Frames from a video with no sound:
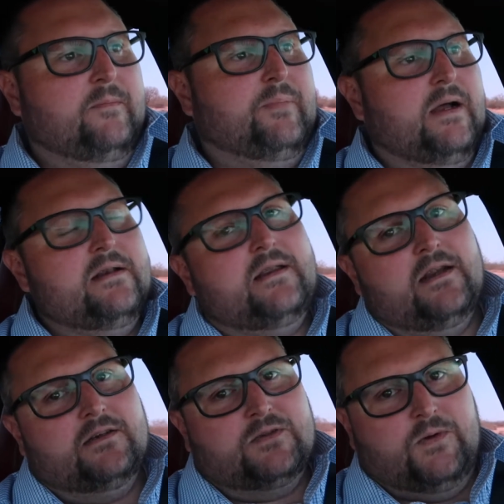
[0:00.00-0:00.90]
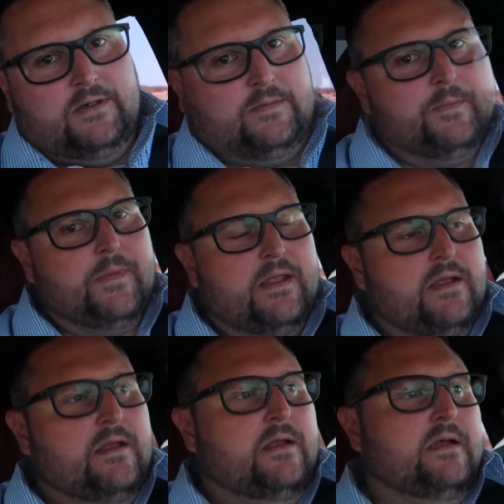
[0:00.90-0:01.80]
But here's one.
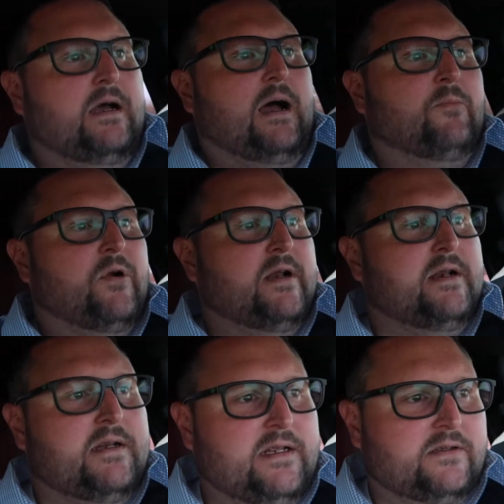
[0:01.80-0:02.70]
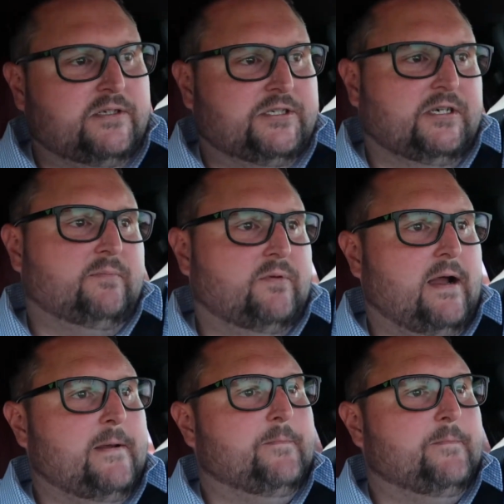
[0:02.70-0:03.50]
I'm running a dealership, right?